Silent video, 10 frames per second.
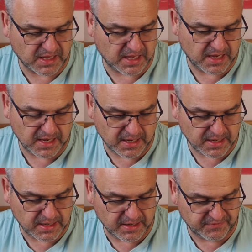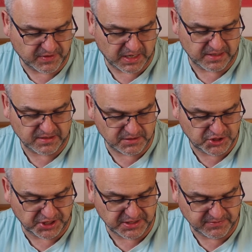of
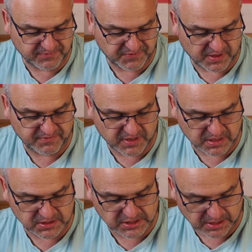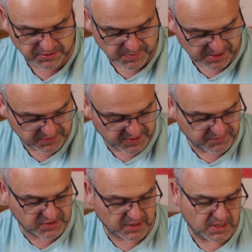G5 class locomotives,